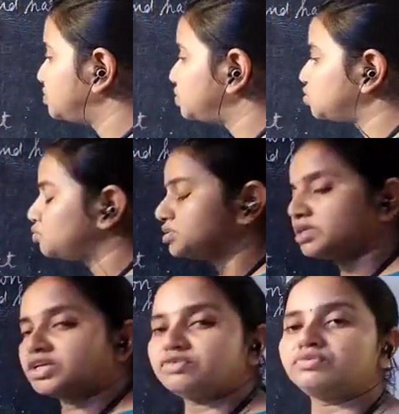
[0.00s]
to be
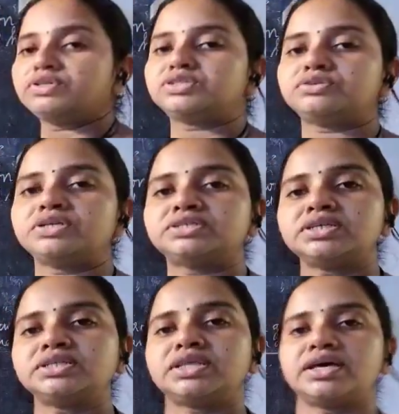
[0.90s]
suited in which
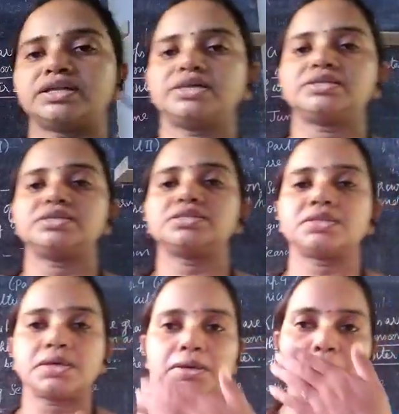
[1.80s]
region? Then it is
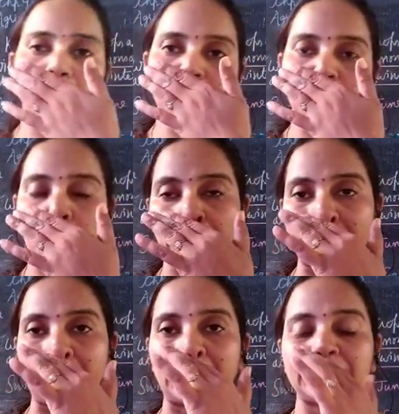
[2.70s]
your
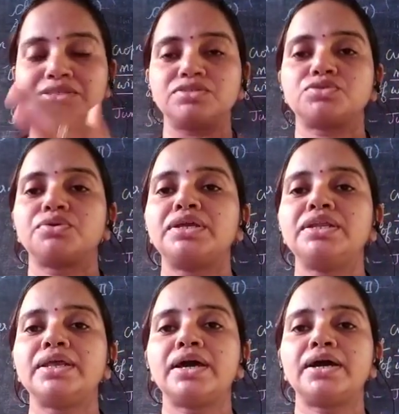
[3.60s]
tropical region. So
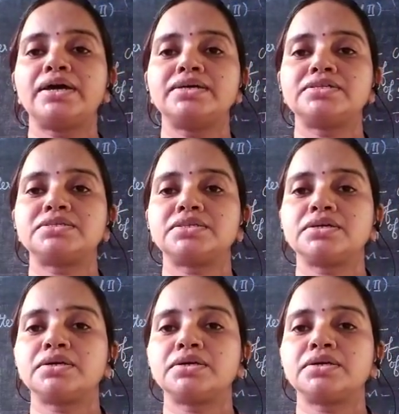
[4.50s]
India's